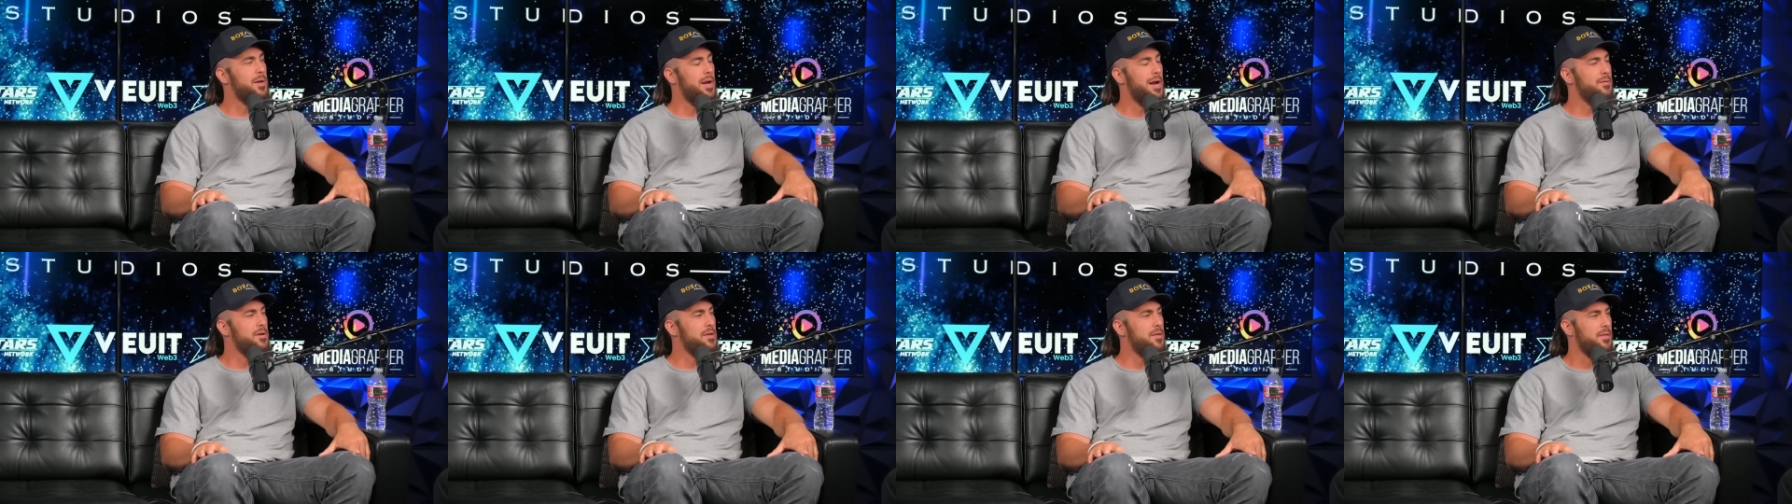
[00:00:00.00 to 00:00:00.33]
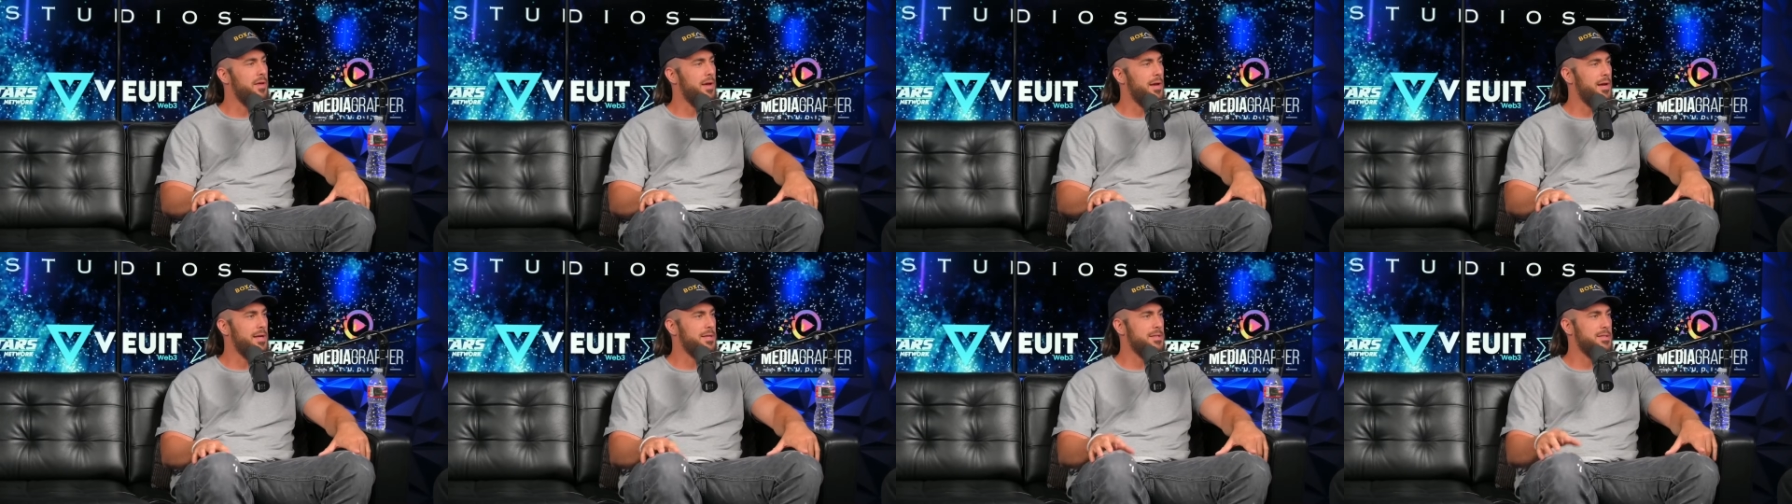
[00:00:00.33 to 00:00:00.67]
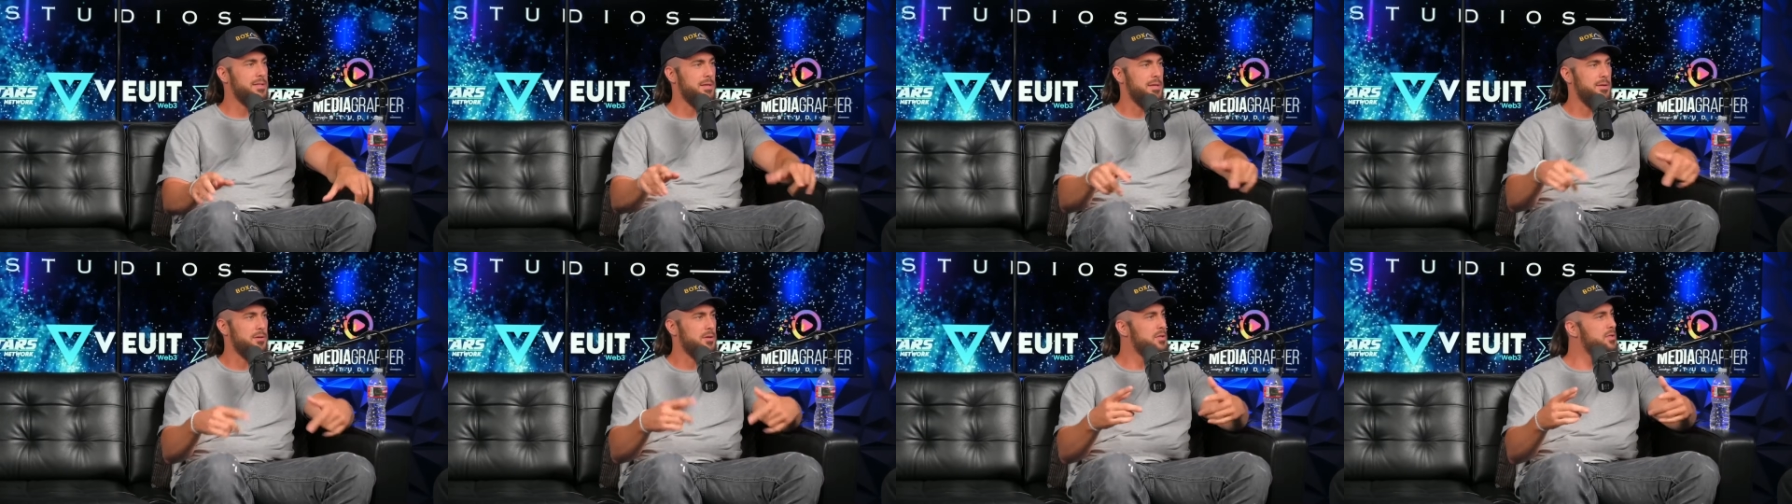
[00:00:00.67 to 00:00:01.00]
on everything
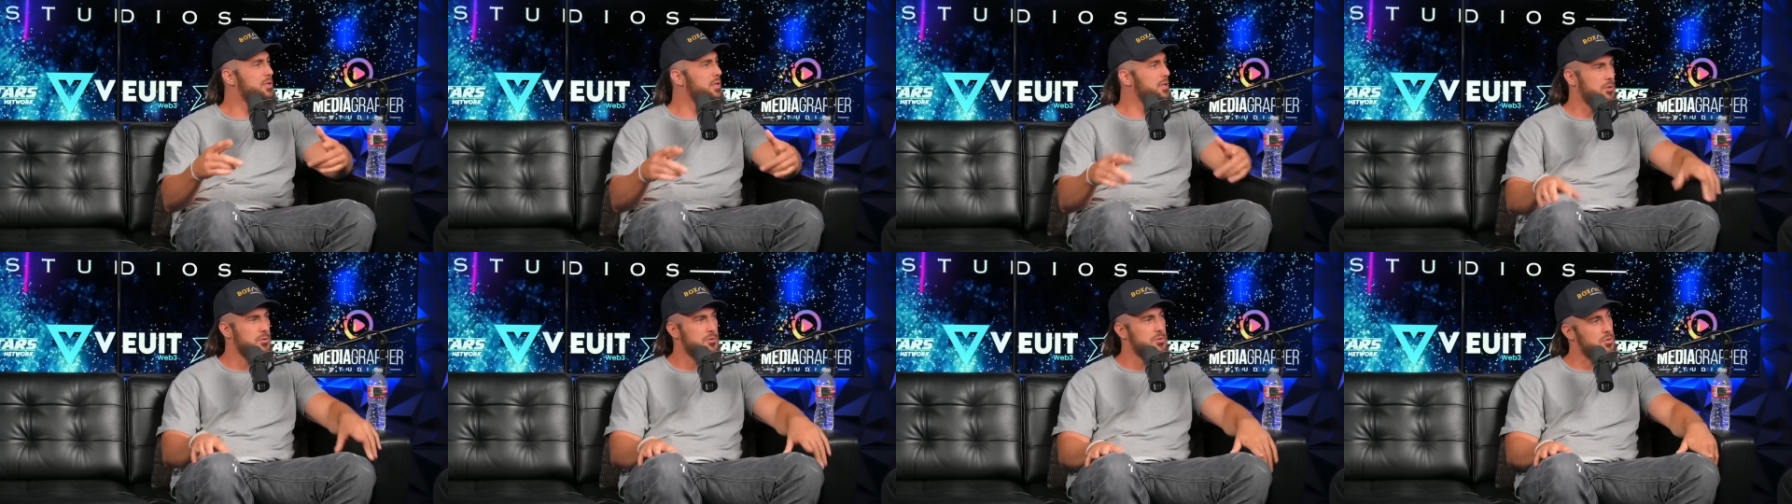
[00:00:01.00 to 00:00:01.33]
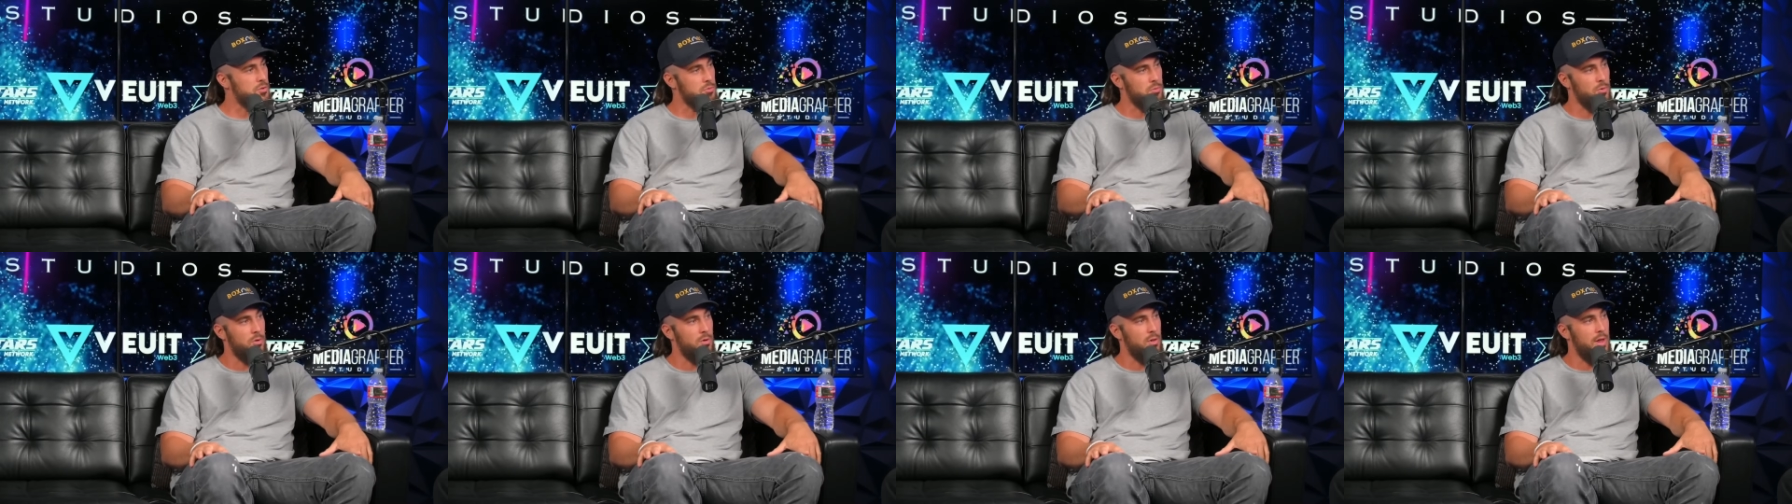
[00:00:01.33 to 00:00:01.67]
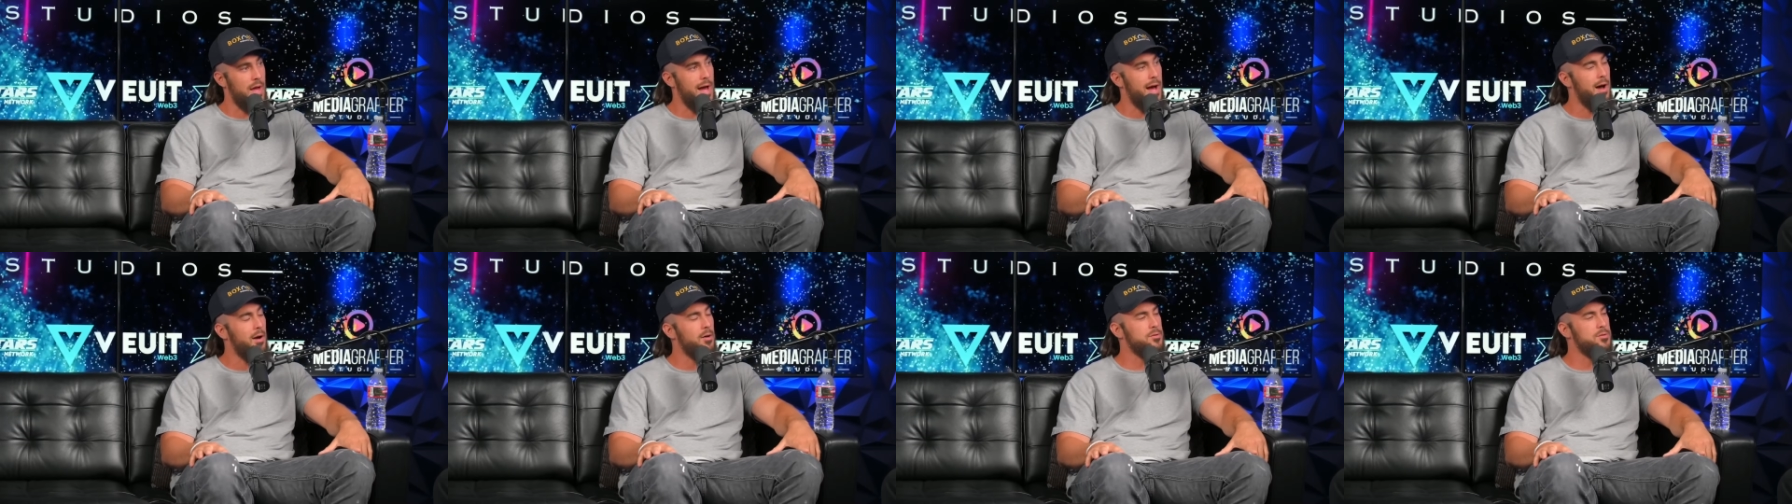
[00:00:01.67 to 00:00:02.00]
as it mm-hmm. continues to roll
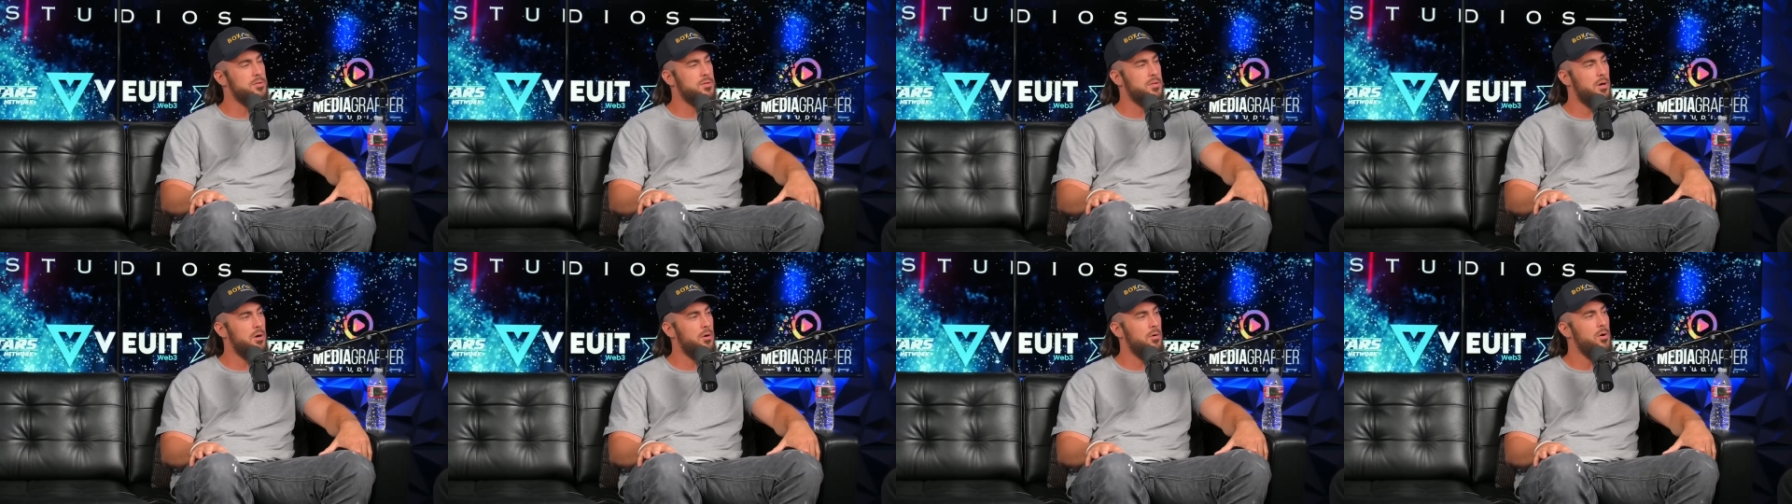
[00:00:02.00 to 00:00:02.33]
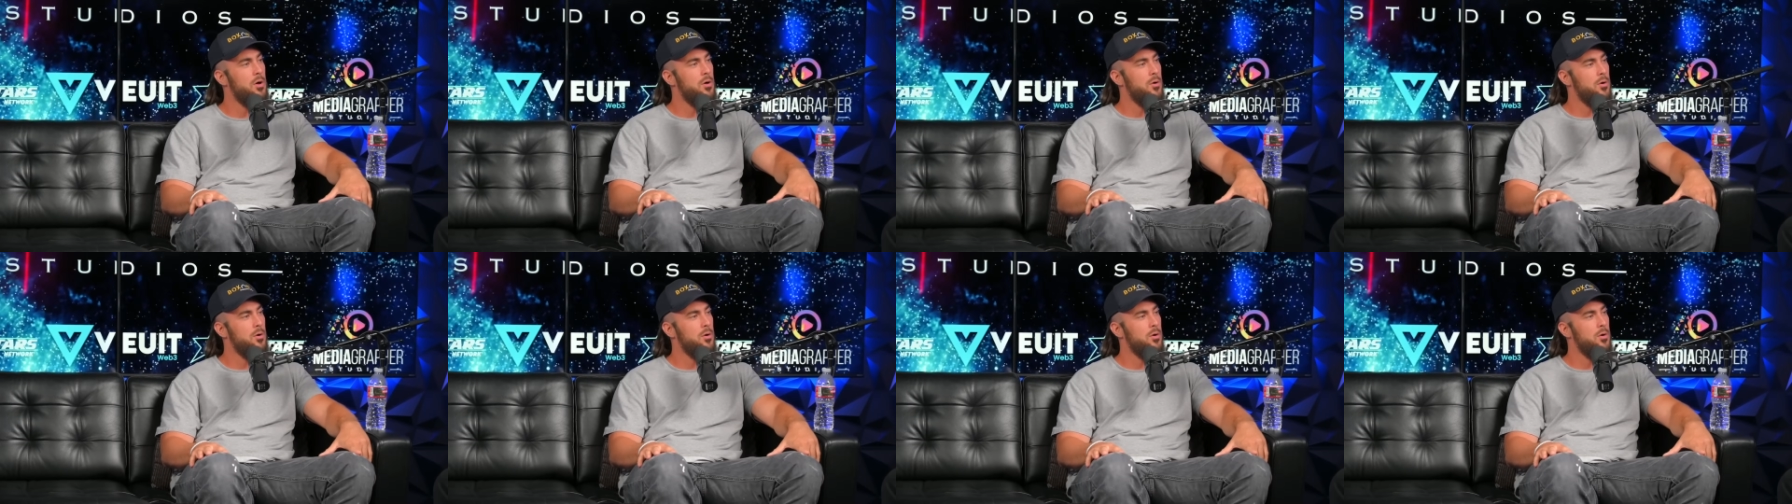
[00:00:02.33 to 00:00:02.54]
out. So